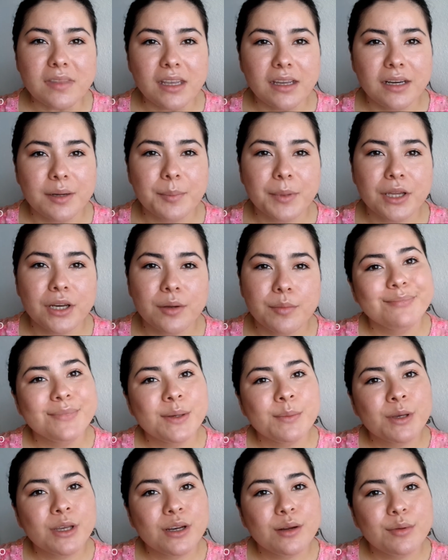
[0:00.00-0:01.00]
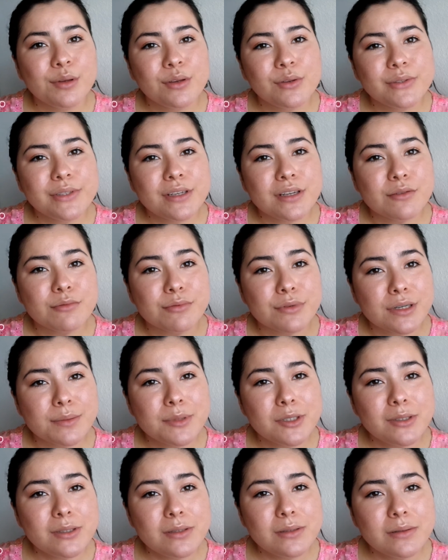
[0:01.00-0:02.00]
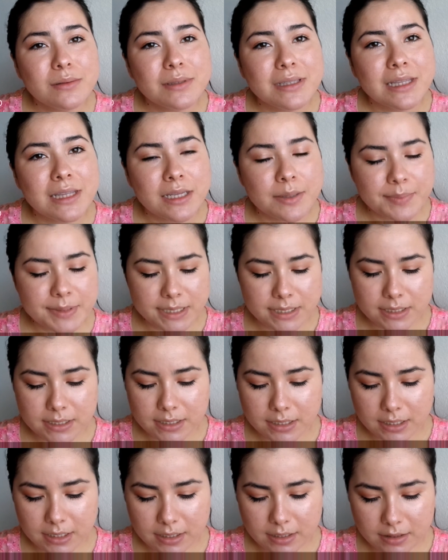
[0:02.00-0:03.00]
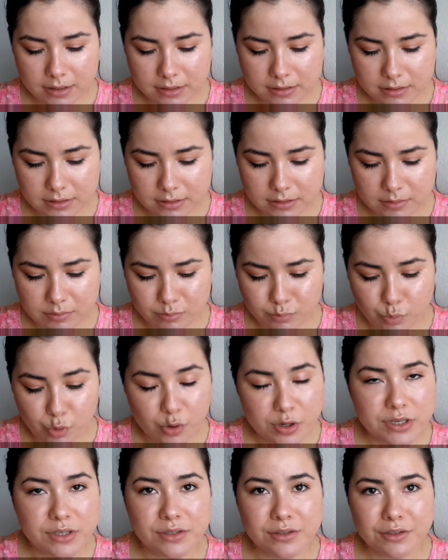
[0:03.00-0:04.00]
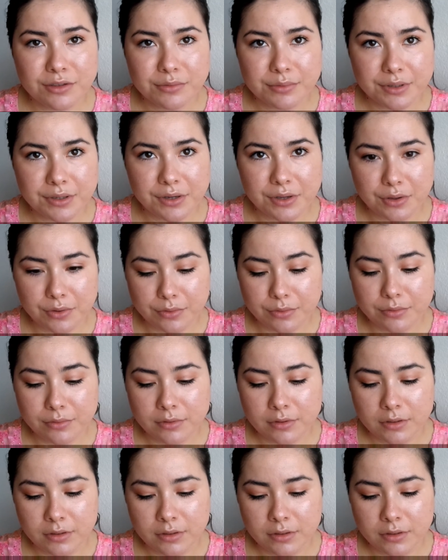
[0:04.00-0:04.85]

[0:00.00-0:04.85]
And I'm gonna be using a Rimmel lipstick, and this is the Moisture Renew